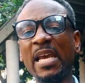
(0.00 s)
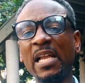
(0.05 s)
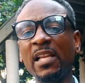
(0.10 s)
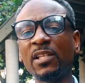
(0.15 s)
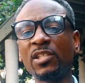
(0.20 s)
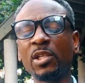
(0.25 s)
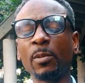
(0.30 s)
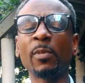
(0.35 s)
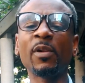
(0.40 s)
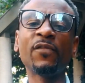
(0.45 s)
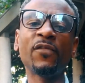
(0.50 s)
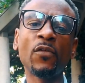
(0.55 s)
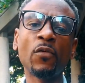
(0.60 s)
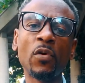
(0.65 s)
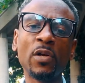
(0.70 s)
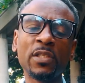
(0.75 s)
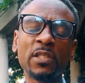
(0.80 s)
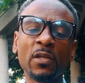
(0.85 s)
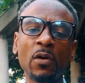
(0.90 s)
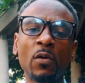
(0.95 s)
eligible for
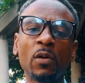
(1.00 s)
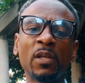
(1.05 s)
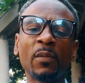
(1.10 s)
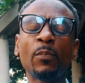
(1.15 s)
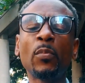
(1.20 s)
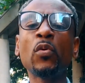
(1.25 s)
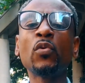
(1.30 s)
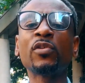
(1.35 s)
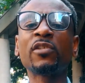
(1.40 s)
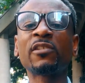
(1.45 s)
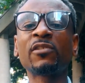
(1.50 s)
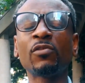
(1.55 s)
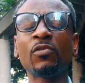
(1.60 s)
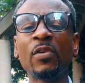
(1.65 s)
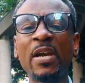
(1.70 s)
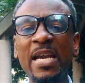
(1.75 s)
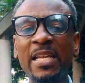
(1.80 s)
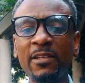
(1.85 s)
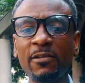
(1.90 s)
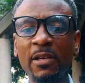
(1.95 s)
what's called a
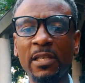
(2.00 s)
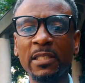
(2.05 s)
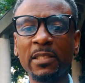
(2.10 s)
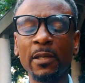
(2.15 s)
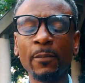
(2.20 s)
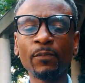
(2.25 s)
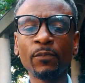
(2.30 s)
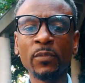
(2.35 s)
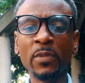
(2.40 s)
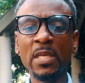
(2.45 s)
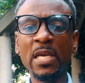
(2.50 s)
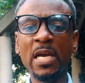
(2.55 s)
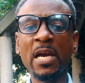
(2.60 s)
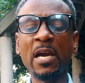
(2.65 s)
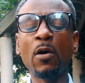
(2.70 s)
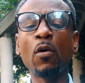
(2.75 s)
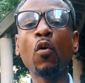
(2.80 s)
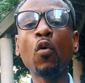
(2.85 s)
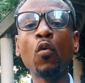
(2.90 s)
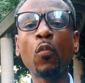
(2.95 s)
postgraduate
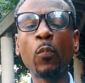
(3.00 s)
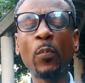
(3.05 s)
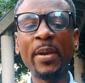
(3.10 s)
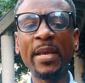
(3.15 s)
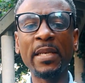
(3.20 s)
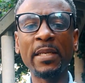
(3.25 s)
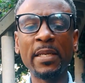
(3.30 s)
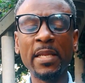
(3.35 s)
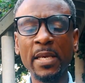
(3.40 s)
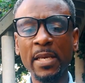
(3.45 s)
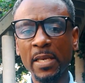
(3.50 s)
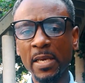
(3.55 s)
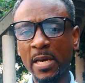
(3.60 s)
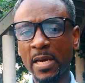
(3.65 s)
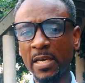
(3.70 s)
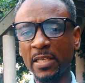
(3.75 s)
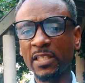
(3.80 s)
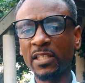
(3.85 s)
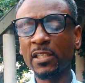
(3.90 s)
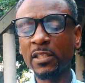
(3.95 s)
open
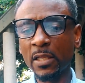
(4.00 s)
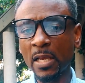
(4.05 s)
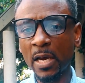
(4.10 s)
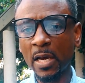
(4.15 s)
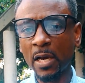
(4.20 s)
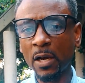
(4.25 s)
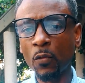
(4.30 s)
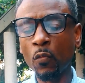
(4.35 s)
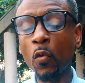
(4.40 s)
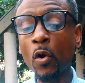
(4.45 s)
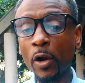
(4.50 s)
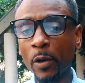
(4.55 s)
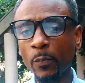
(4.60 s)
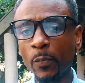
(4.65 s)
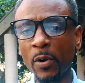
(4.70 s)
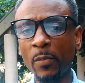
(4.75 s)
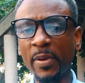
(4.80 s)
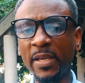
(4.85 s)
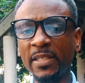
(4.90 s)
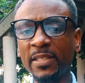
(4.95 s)
work
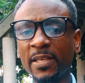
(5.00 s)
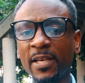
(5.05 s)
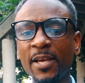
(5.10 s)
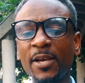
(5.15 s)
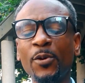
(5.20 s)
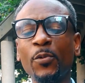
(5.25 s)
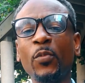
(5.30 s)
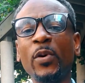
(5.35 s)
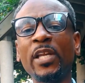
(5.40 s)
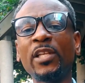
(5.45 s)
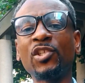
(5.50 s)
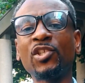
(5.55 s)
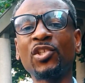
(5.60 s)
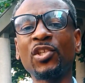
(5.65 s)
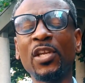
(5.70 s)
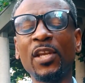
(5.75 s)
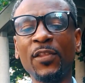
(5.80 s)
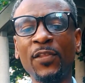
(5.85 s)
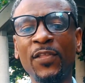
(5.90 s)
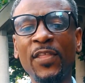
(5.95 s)
permit, which
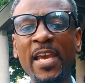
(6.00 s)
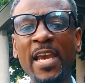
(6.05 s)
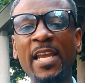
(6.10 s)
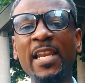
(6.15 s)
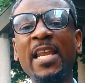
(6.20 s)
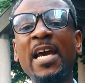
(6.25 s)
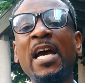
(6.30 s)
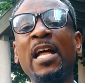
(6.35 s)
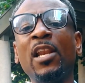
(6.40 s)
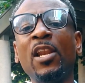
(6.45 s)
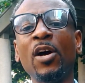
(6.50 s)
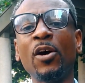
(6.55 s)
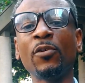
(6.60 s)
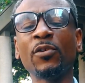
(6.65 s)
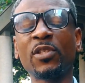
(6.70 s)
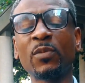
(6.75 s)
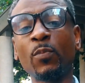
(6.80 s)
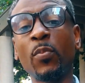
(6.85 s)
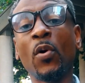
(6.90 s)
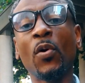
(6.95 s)
then
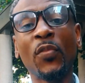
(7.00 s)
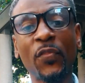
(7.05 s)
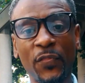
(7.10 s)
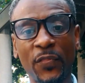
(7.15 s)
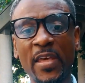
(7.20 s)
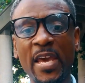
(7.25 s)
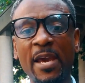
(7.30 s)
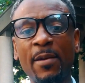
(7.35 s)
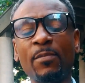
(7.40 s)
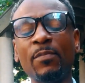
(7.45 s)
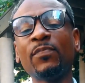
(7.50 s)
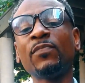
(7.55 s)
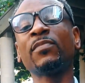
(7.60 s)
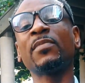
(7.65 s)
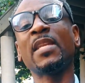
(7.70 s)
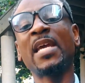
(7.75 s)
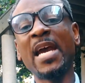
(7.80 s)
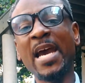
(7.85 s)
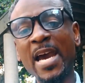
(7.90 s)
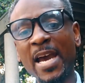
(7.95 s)
allows both them
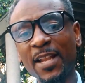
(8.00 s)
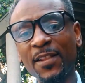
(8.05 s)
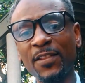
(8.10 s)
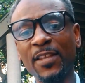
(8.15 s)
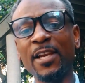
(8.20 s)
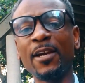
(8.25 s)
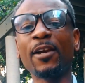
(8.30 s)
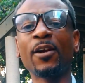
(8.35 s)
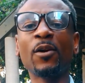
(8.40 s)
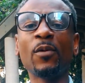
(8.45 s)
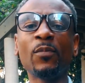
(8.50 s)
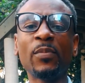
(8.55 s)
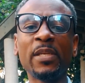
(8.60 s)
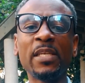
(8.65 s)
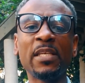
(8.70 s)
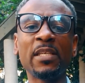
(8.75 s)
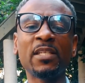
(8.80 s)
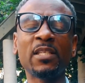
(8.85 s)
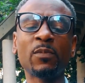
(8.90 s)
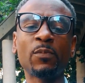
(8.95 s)
and their
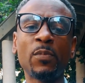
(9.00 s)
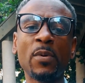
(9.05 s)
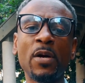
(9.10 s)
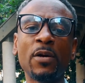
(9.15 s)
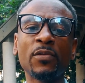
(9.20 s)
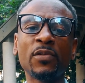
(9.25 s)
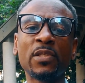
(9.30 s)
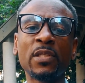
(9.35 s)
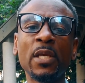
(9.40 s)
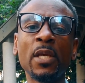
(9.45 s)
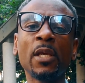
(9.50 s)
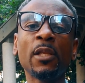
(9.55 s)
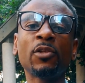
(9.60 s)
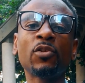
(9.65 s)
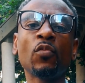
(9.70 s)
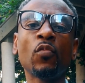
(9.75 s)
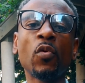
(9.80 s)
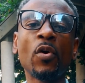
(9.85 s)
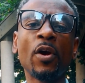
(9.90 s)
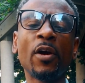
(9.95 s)
accompanying spouse
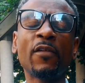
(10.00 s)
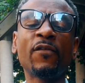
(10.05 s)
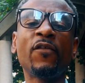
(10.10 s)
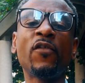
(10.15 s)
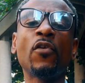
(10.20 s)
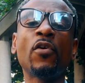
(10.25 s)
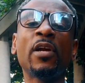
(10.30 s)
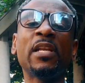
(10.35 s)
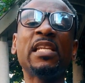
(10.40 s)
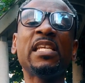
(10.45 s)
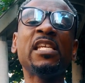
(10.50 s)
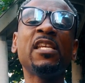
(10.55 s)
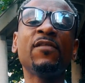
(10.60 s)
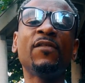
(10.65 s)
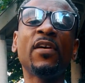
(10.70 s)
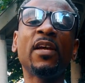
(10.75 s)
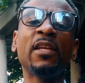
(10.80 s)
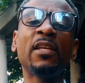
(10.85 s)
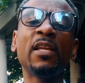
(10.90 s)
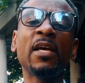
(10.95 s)
to work for an
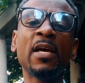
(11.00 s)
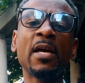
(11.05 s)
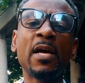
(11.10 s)
even